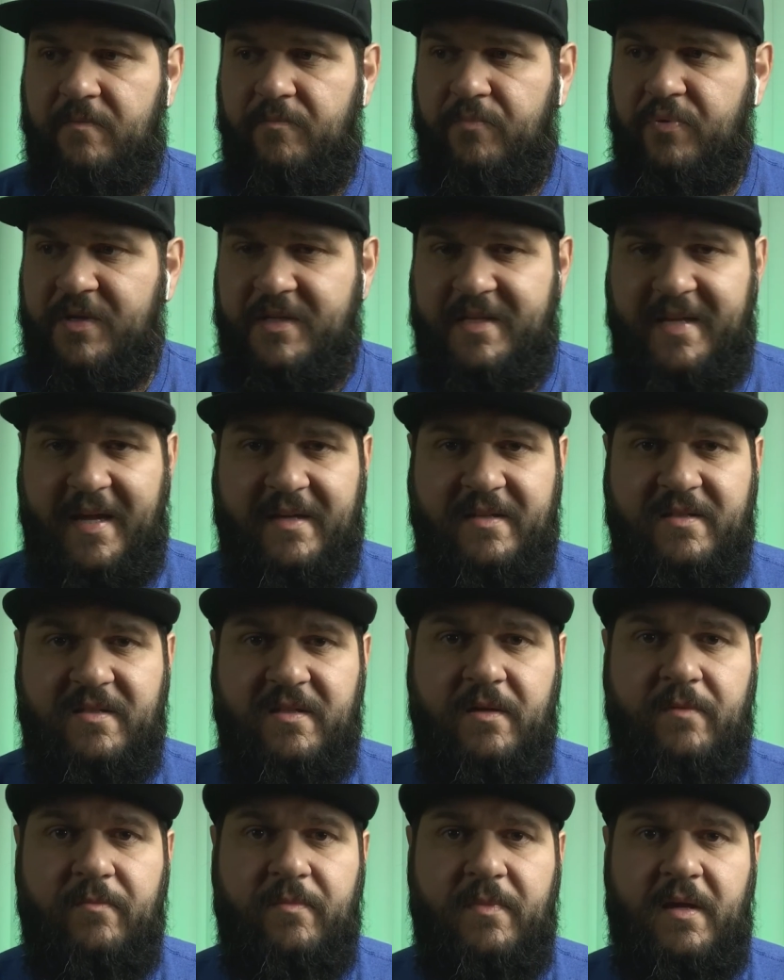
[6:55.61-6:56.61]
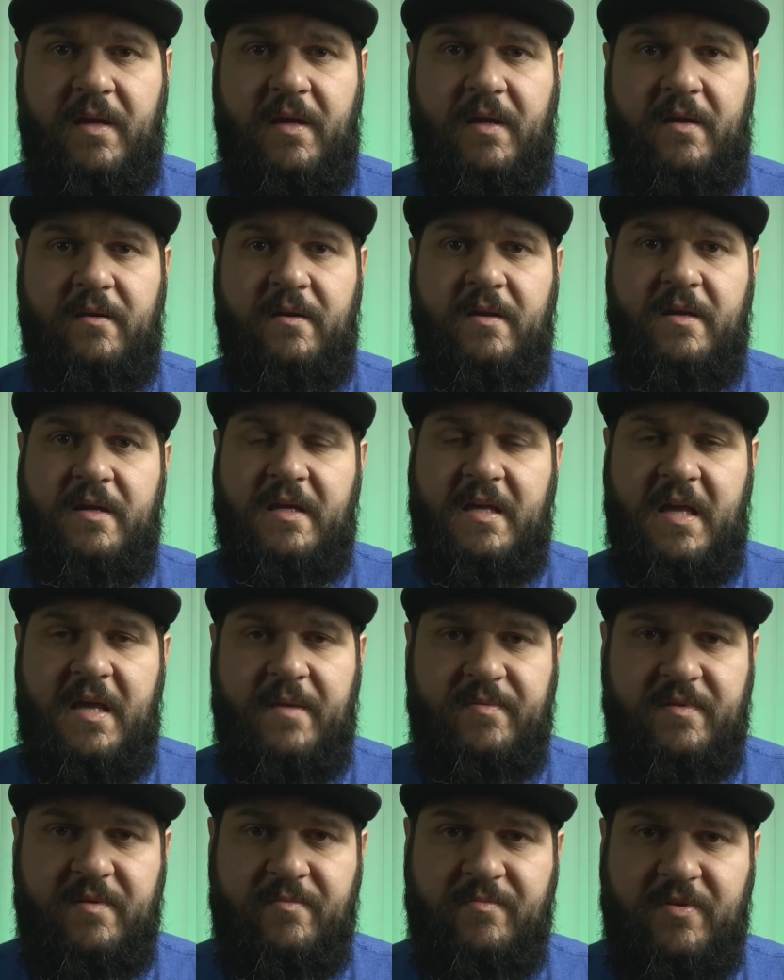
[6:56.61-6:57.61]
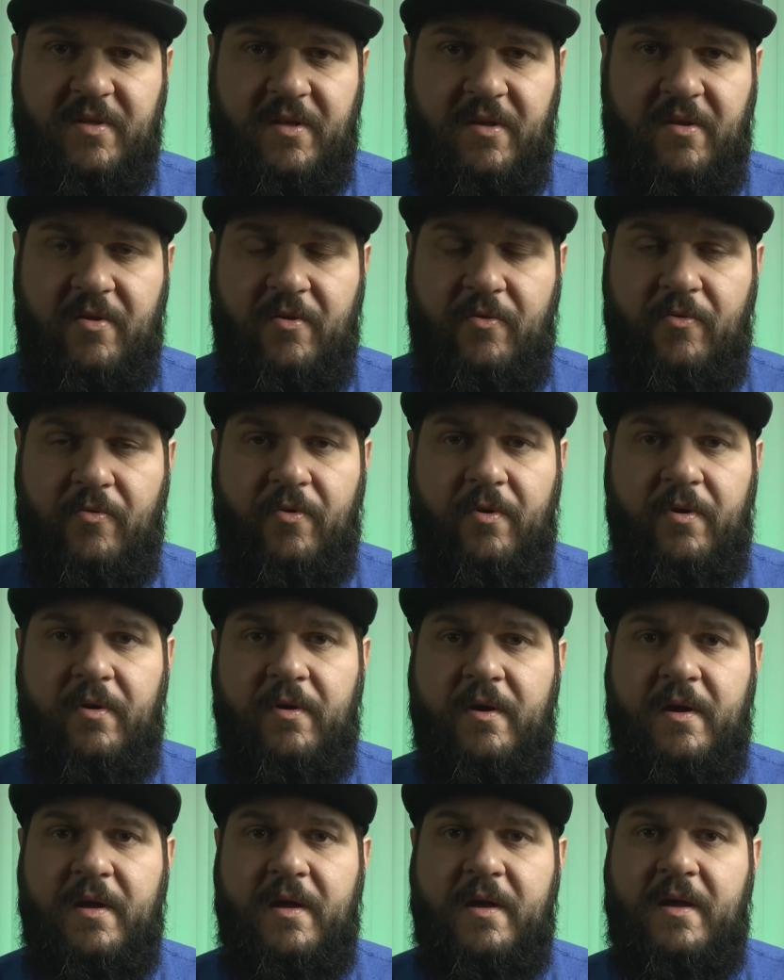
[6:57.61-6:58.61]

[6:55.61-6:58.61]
protects them and keeps them secure.